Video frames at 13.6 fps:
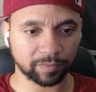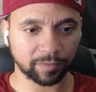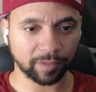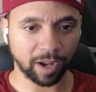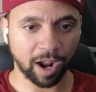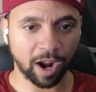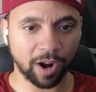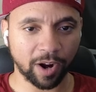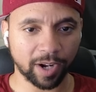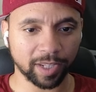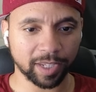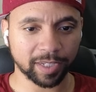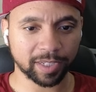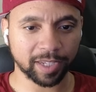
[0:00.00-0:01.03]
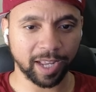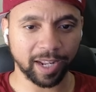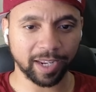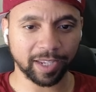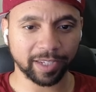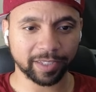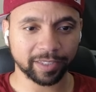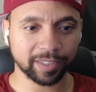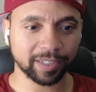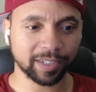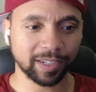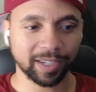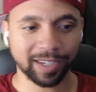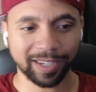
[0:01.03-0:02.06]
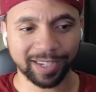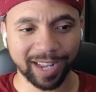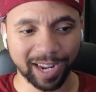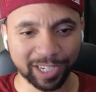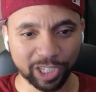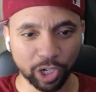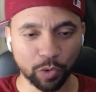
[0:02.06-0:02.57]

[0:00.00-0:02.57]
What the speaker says: All right, let's get it. You got your